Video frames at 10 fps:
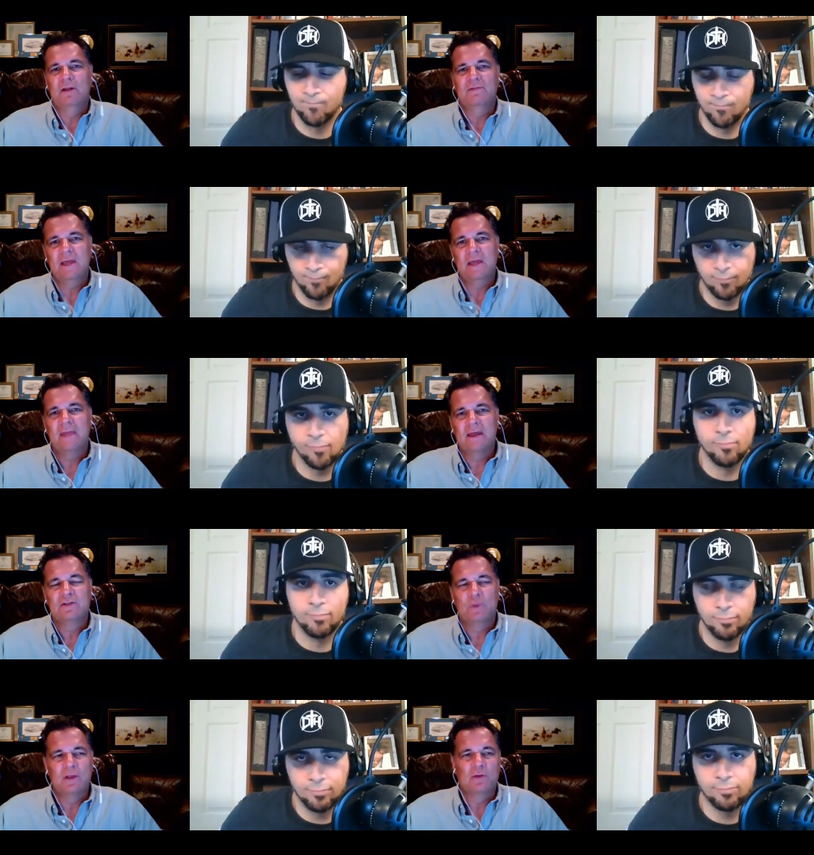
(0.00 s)
Speaker 1: saying that is
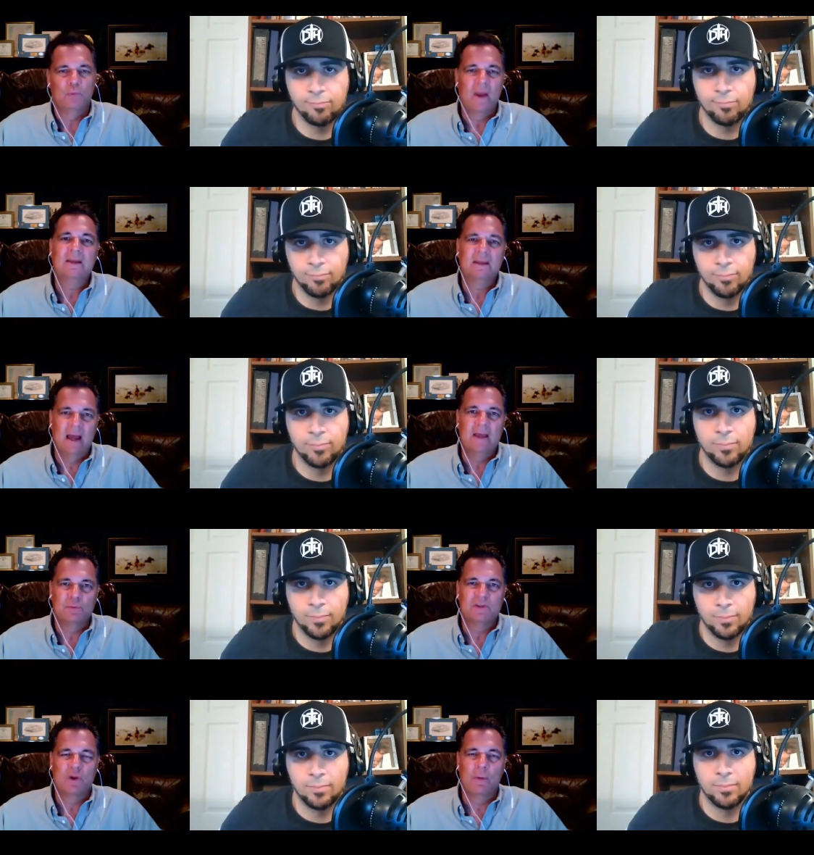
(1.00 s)
so we can recognize
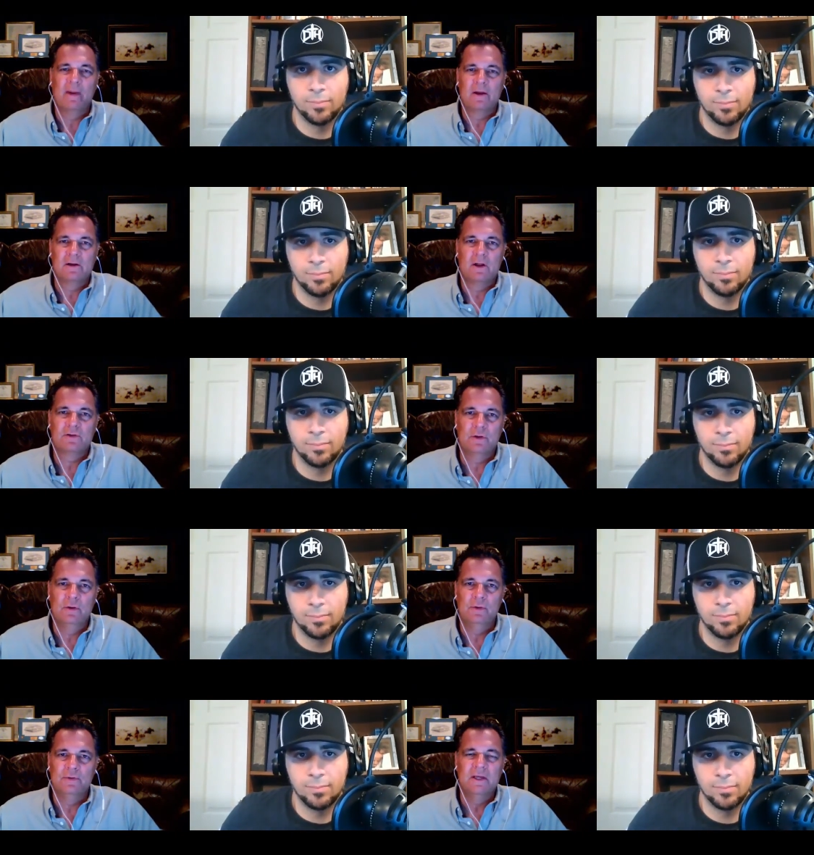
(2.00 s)
what's going on in our
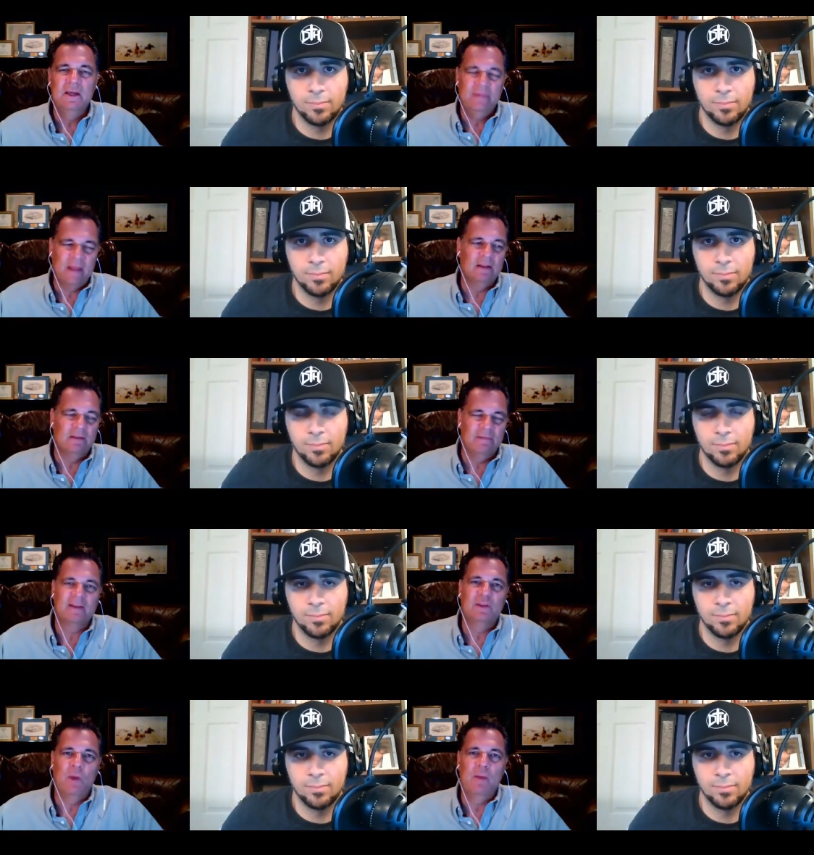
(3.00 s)
souls that'll affect
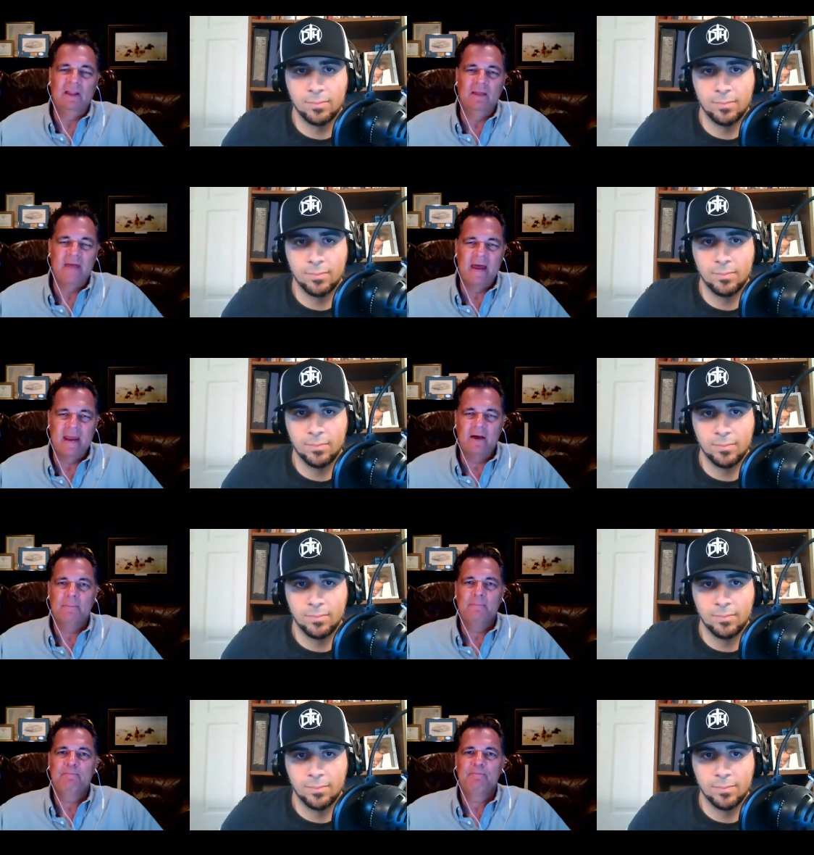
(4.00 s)
the way we live that out.
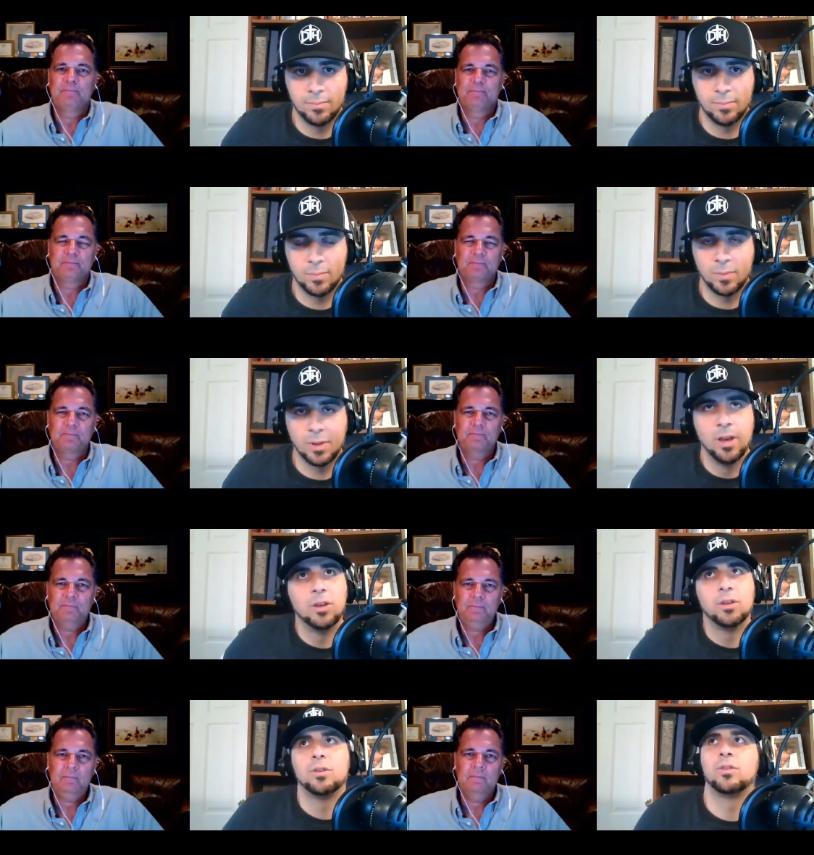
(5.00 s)

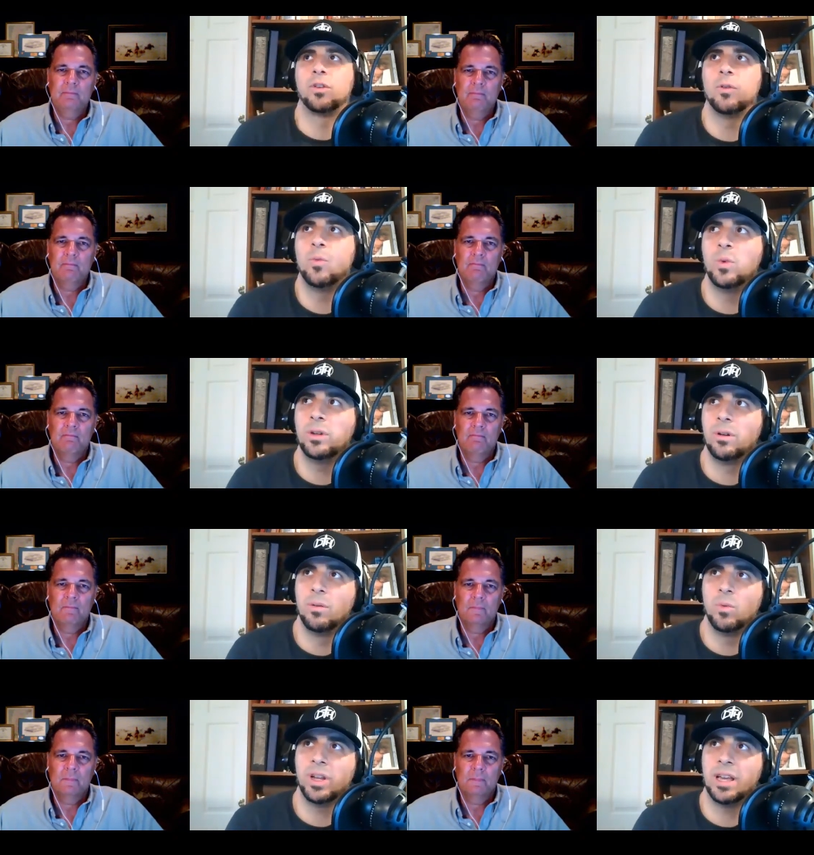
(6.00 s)
Speaker 2: So, what
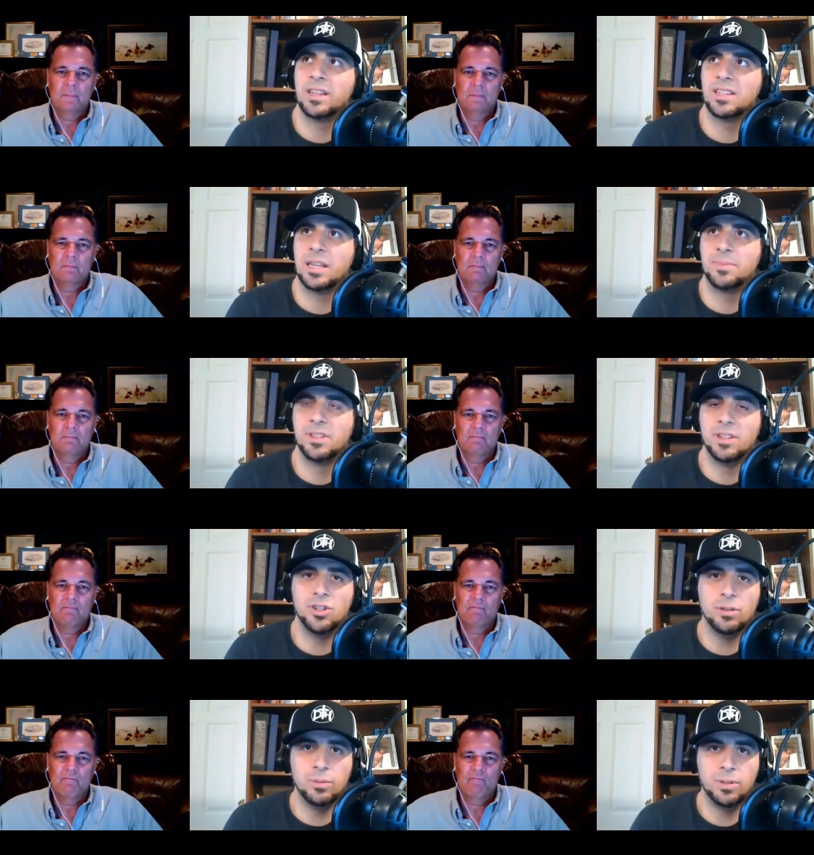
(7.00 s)
what kind of steps
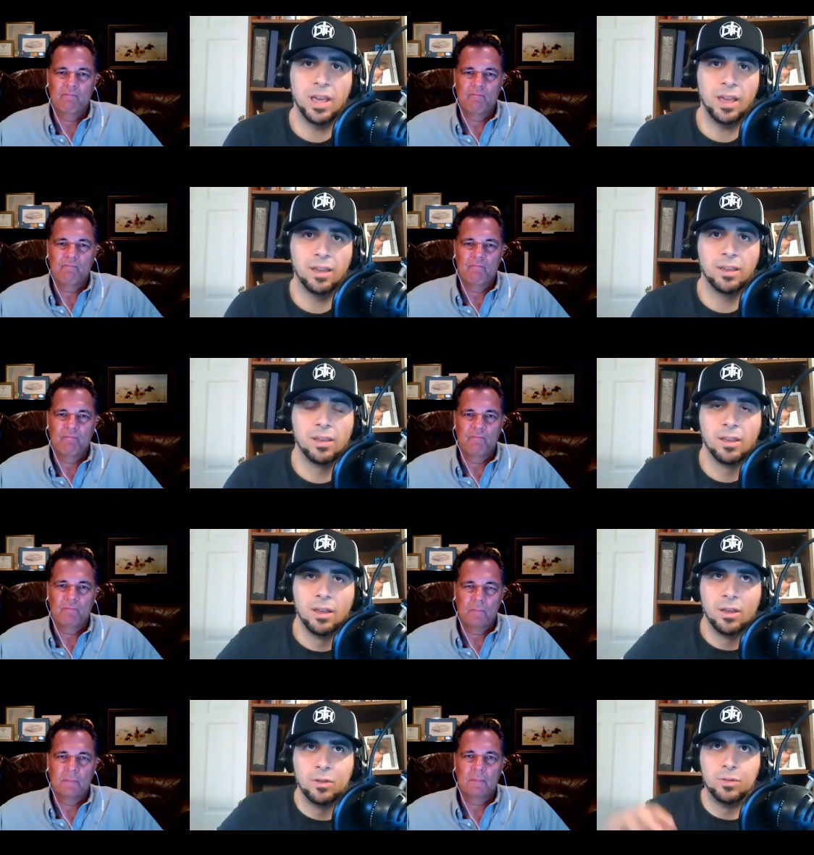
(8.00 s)
did you take
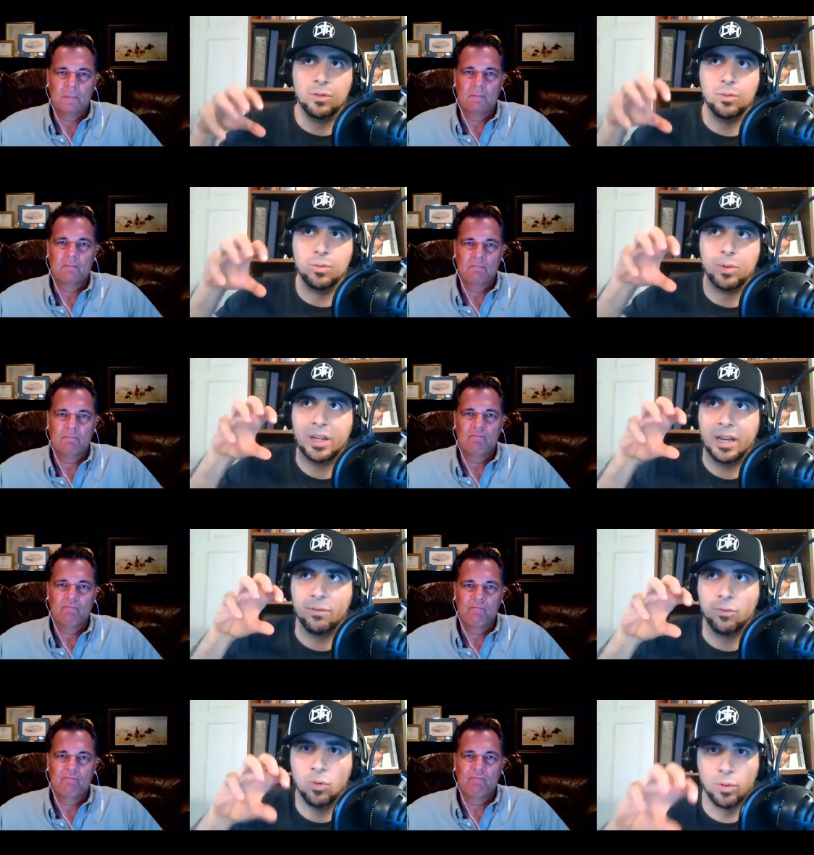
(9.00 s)
to
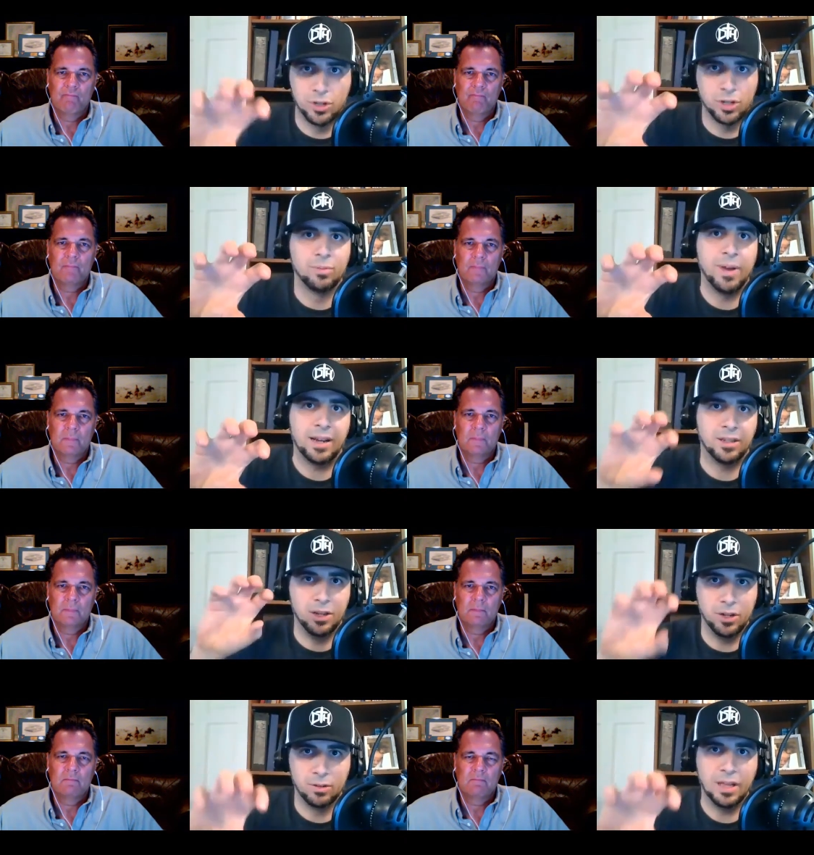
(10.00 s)
kind of course correct
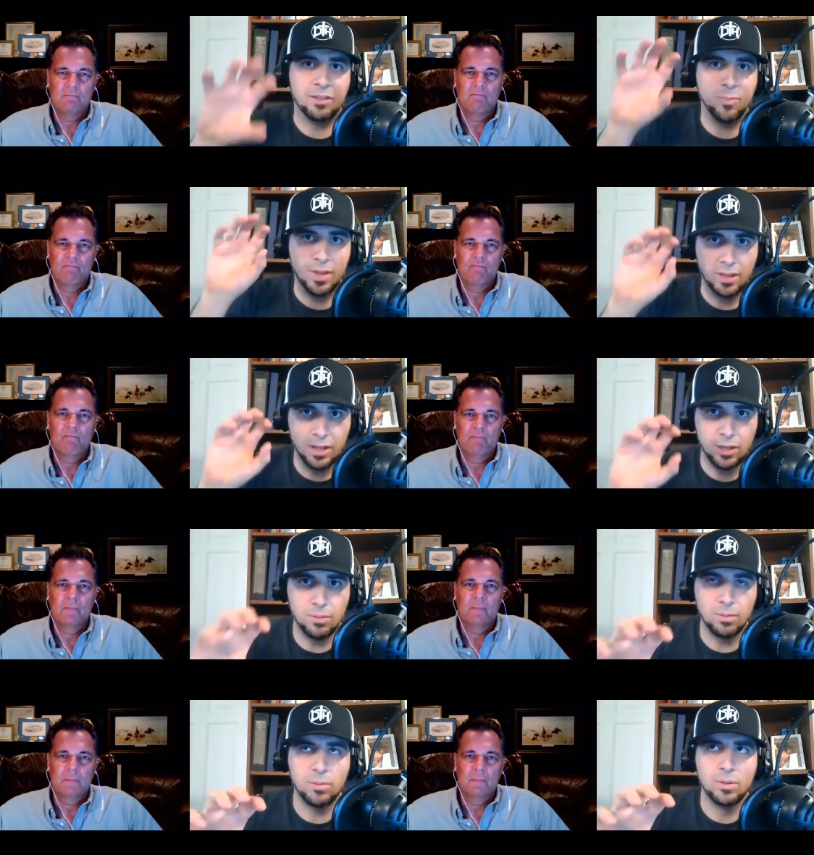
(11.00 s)
in your life? Being that you